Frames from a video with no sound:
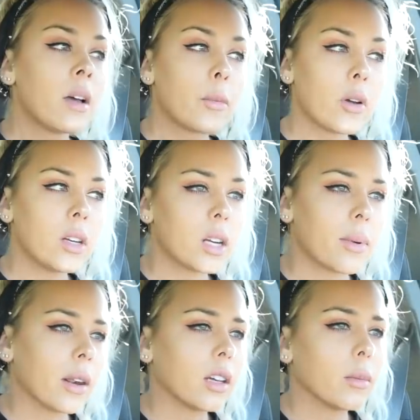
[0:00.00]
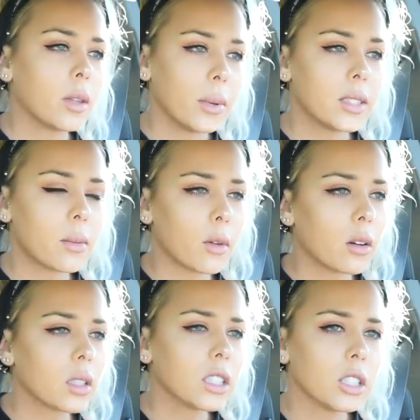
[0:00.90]
I'm going to get a pedicure, but the place I'm
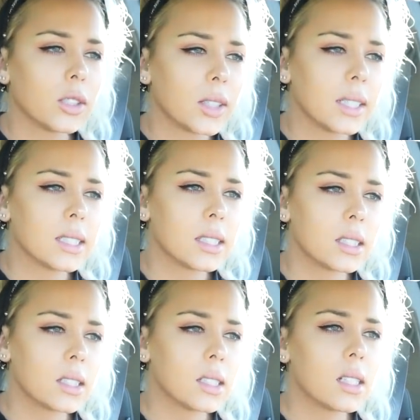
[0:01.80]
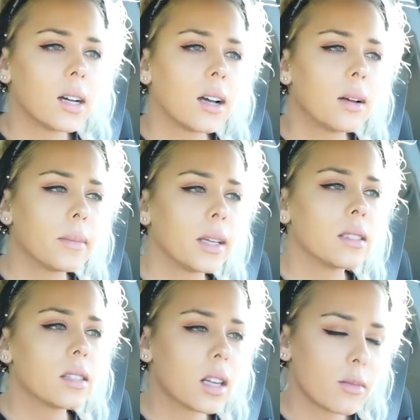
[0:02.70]
going to is um,
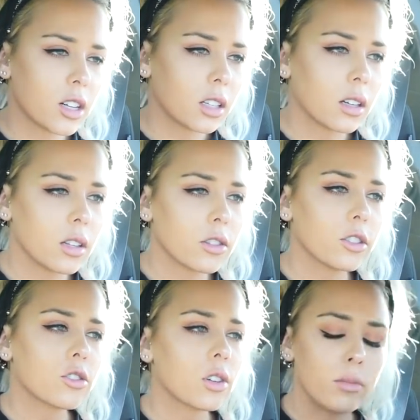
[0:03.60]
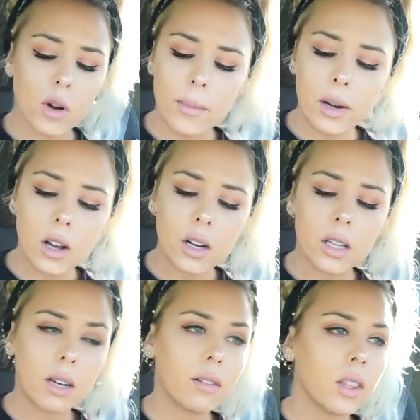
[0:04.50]
in Santa Monica and third Street Promenade,
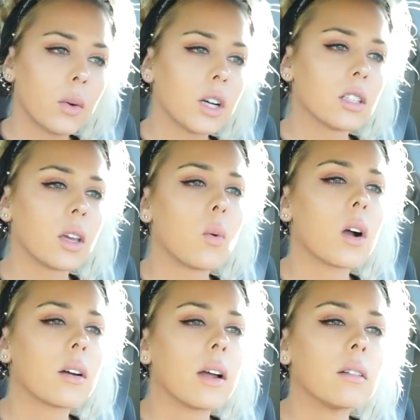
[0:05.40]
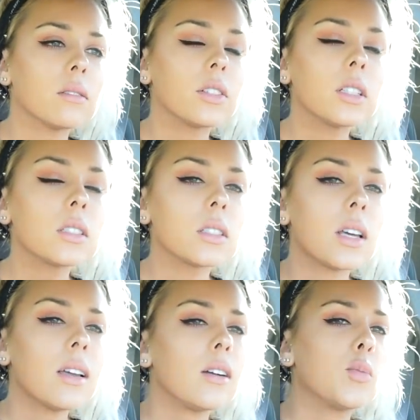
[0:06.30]
and I really wanted to like walk around first,
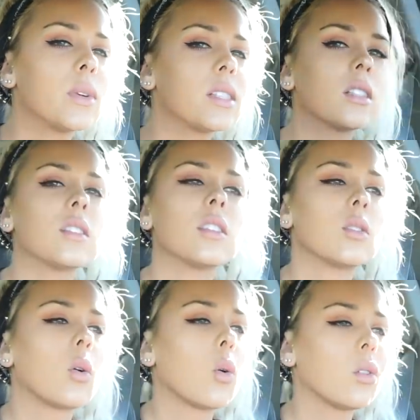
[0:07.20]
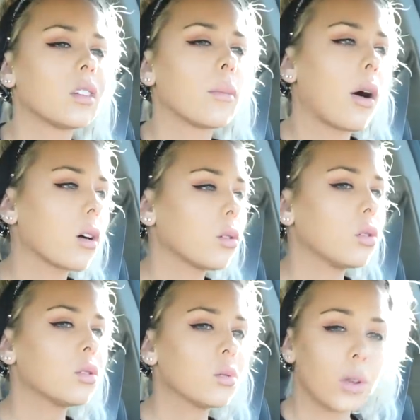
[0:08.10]
but since this whole
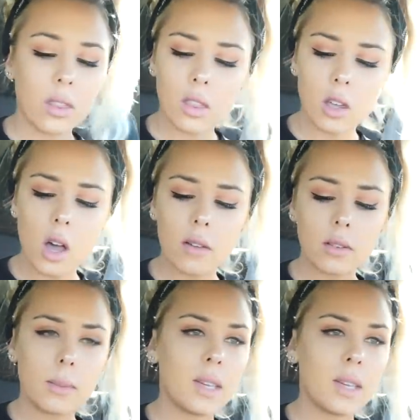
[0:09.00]
debacle with the Coffee